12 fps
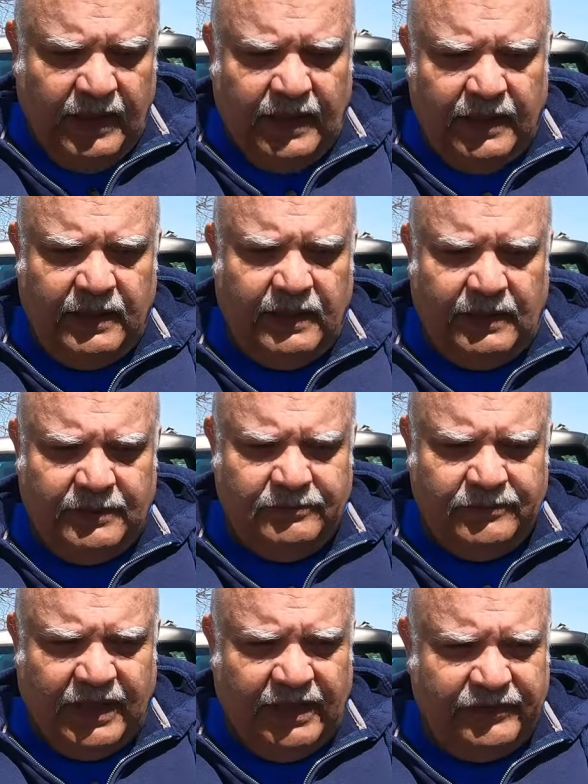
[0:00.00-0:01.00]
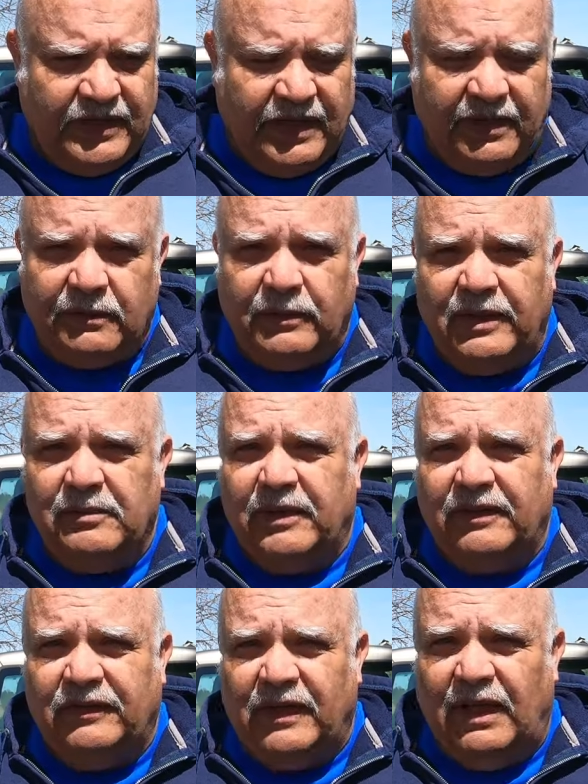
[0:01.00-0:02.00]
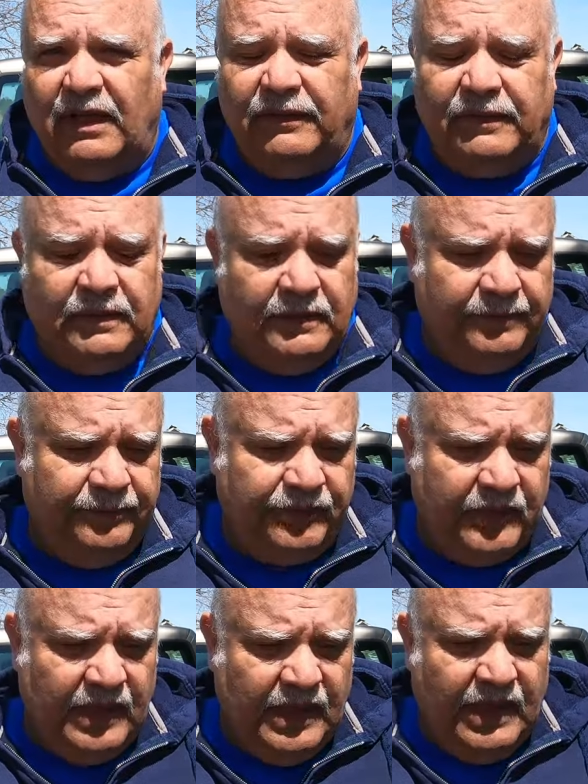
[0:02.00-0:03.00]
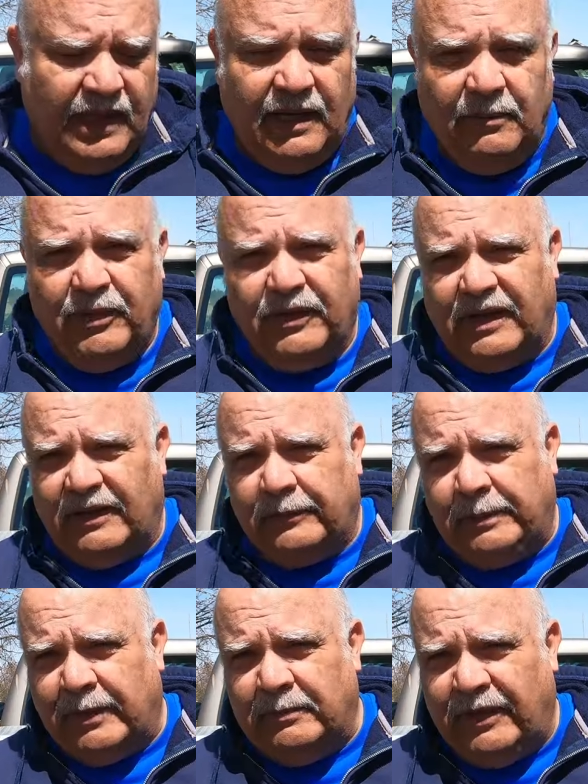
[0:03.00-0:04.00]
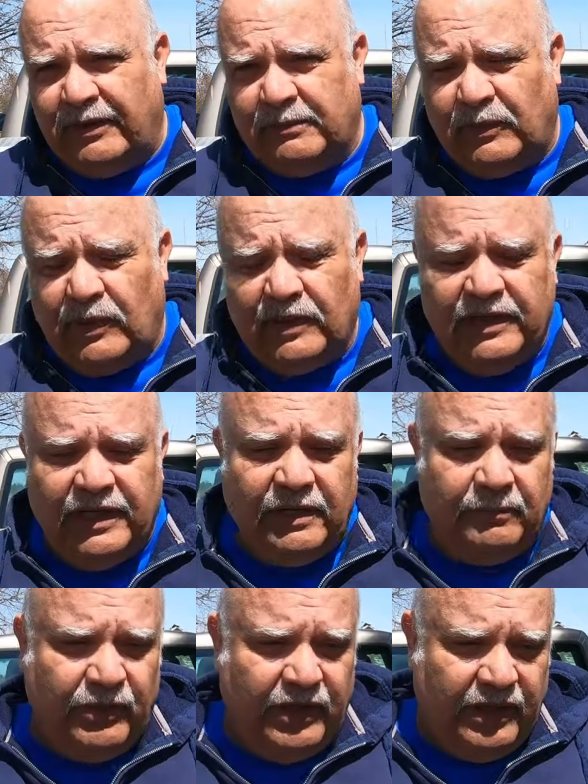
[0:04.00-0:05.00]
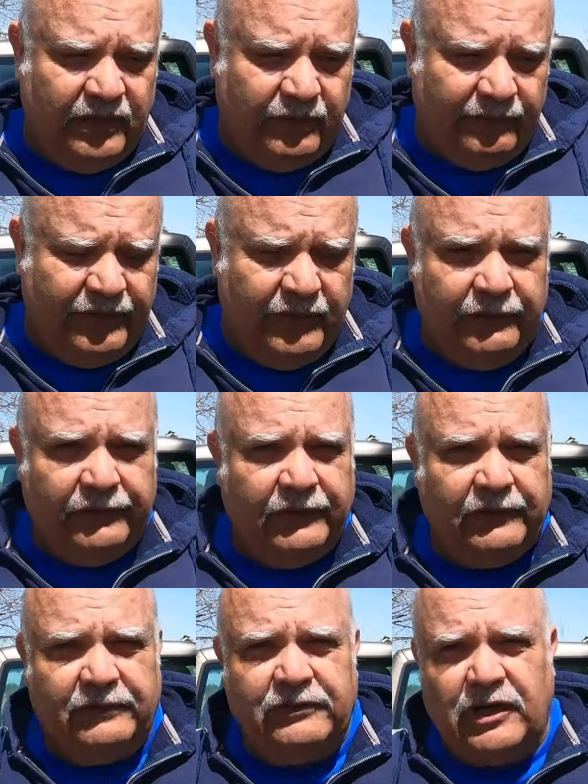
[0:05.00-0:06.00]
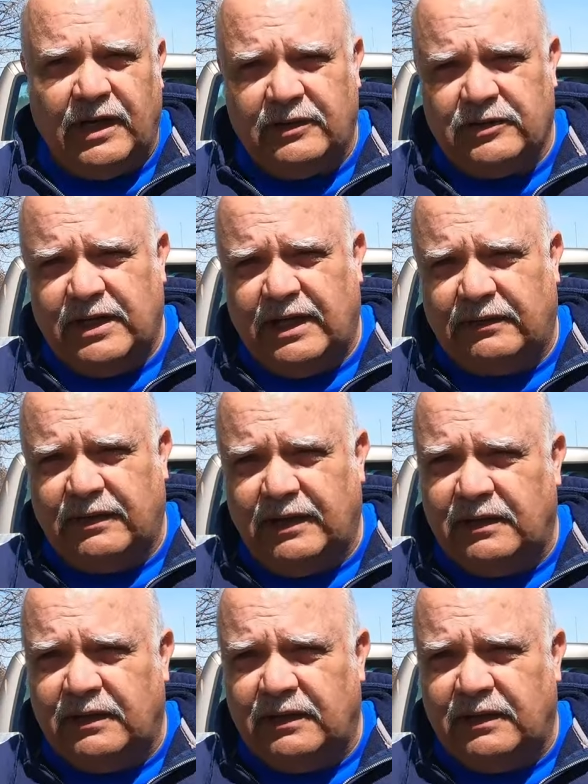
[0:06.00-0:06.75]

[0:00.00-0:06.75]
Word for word: Uh, I've tinkered with it myself. I put that spare motherboard in it, put in new fuses, changed out the